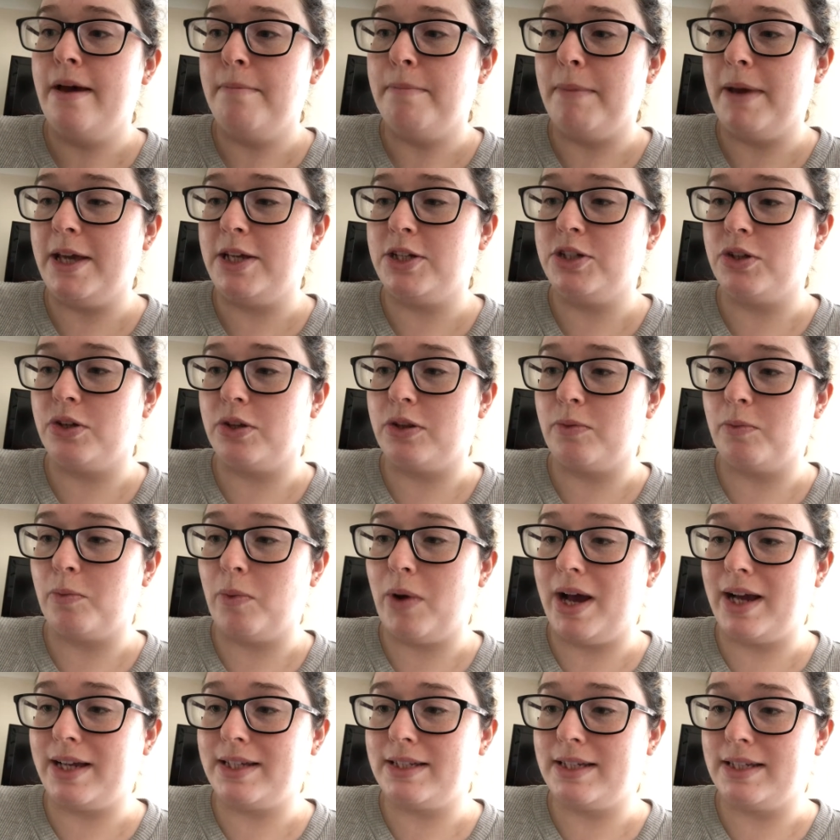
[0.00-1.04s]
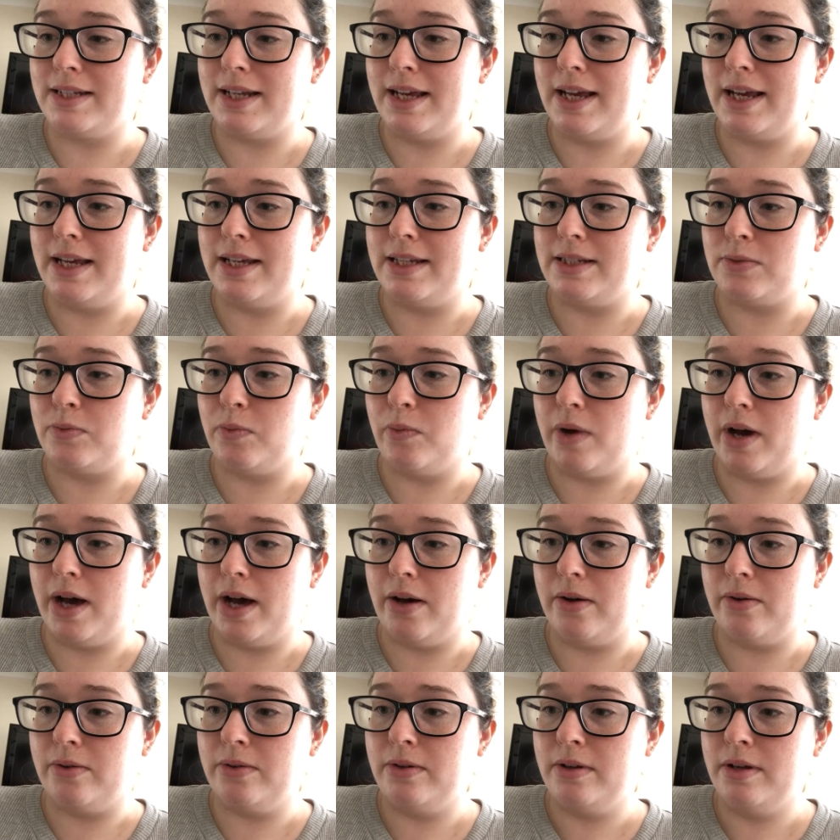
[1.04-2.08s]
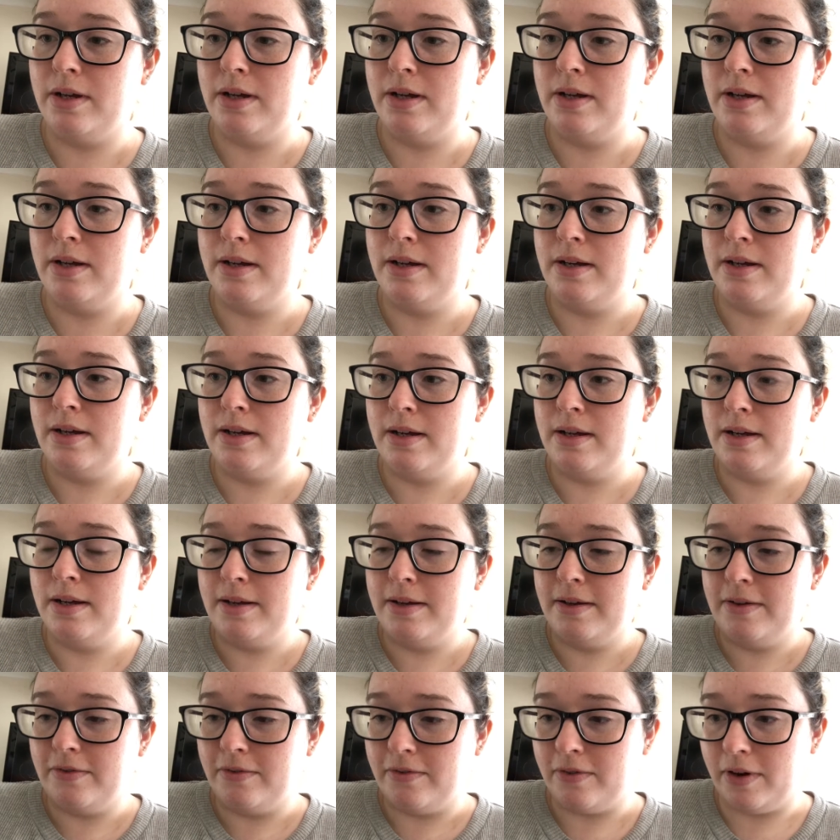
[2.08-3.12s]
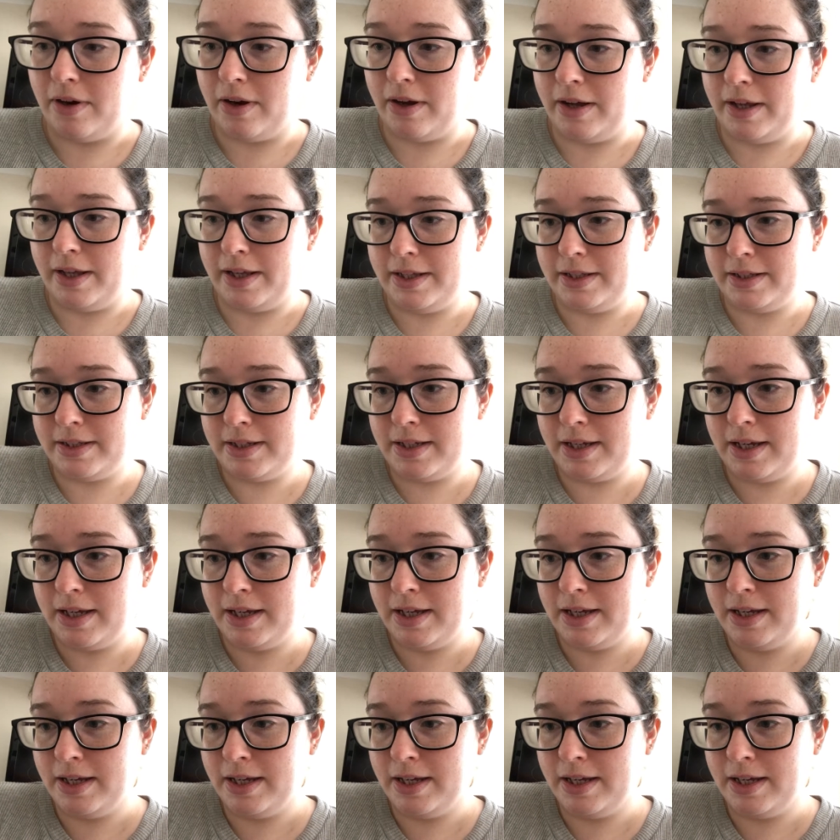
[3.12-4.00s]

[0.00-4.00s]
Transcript: Make sure the wax adheres well. Right.